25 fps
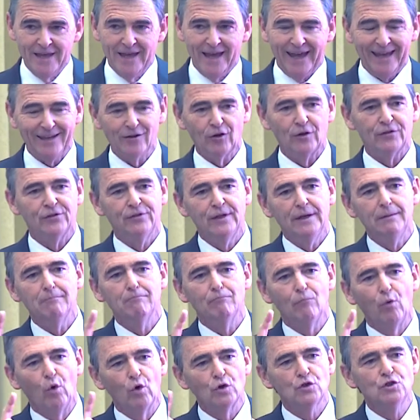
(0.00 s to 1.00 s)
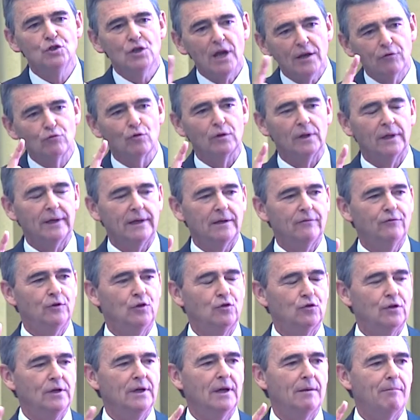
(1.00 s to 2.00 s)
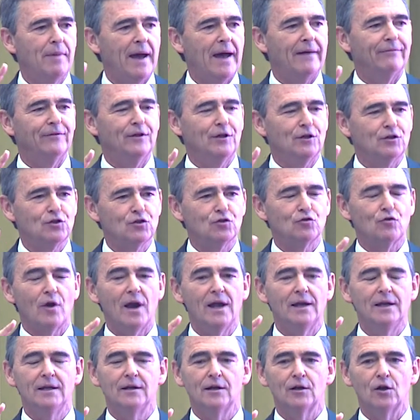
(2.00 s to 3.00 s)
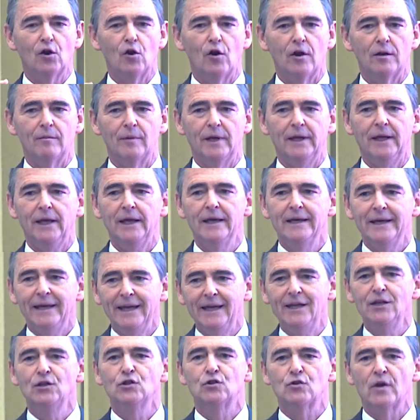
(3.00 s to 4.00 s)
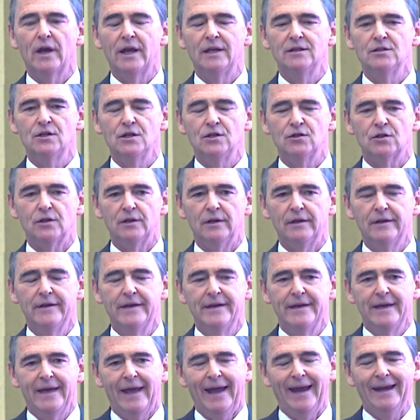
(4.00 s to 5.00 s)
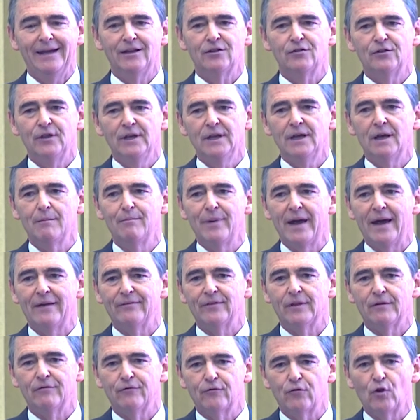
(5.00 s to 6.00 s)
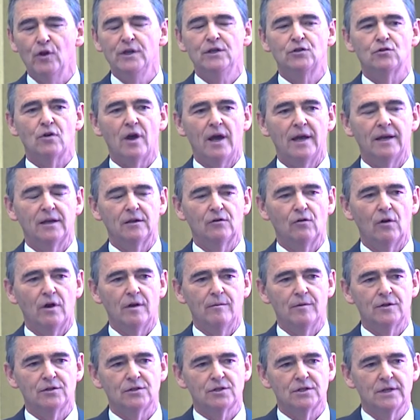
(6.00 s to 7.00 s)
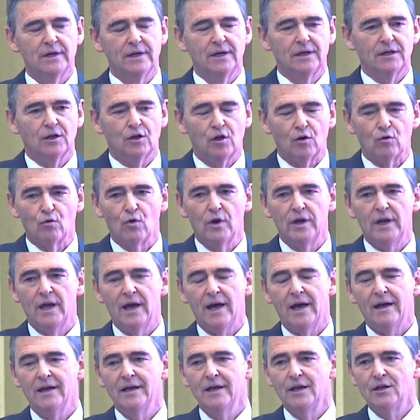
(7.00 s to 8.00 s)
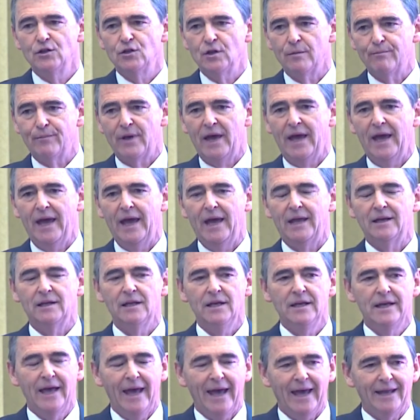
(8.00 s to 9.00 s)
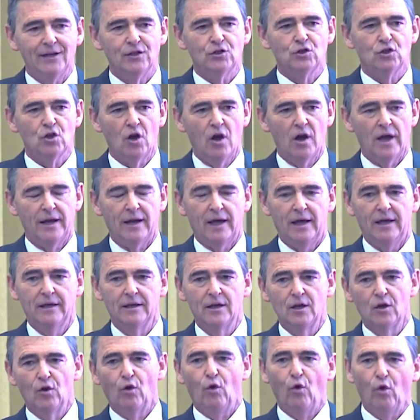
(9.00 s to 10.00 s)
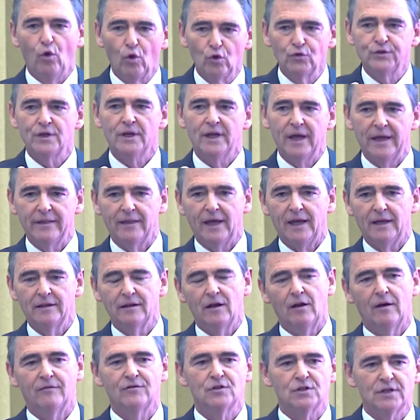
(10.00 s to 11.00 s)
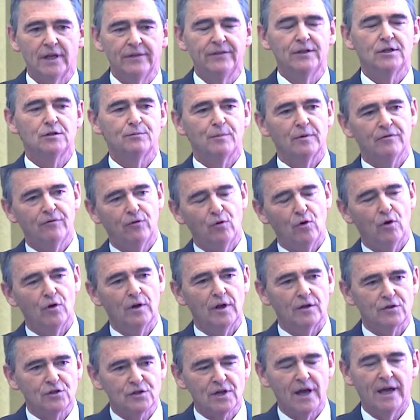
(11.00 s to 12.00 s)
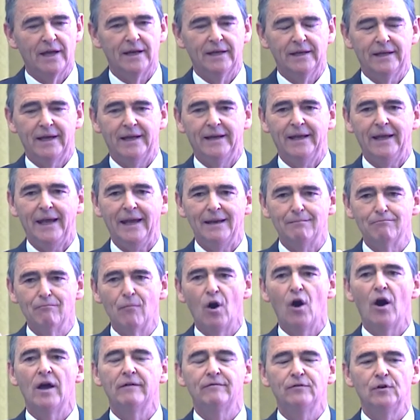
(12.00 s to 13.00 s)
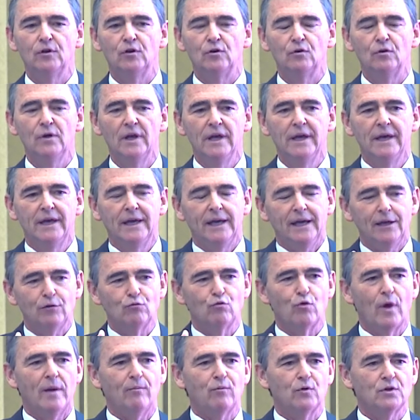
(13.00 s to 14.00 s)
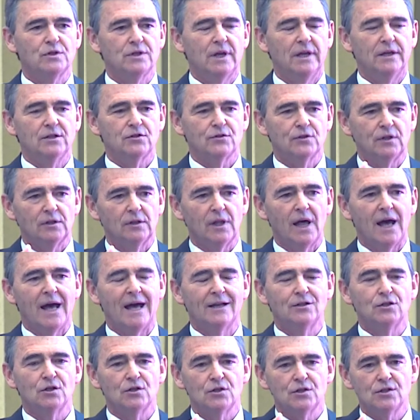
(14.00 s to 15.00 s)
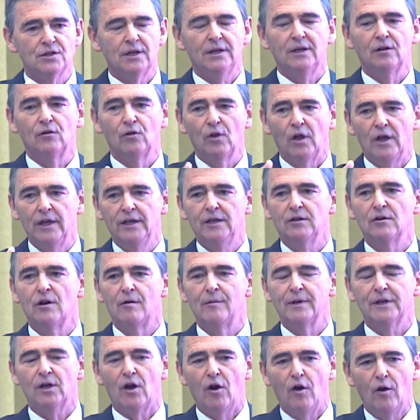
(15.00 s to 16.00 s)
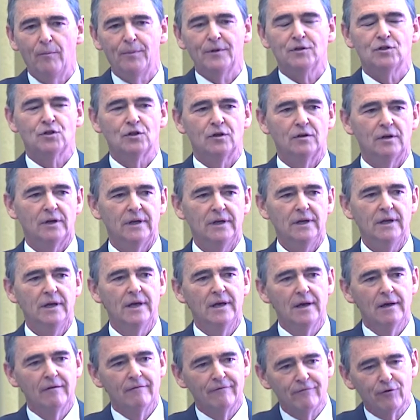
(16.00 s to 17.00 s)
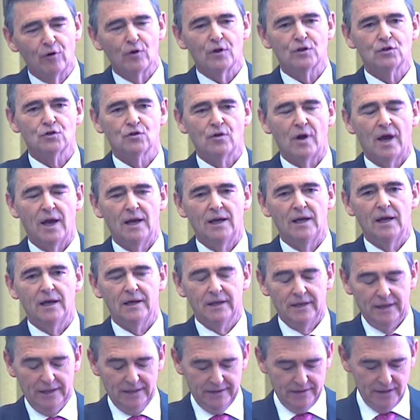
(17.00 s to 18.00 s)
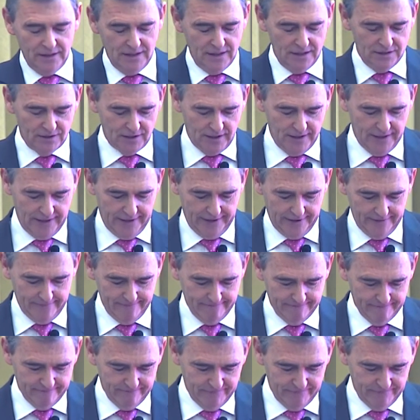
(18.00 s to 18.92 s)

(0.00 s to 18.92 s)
And I think more generally, if you think about the Australian economy in transition and think about the free trade agreements, Korea, Japan and China, all together, I've said this before and I'll say it again, in my view, it represents the largest single economic opportunity for Australia in the years ahead.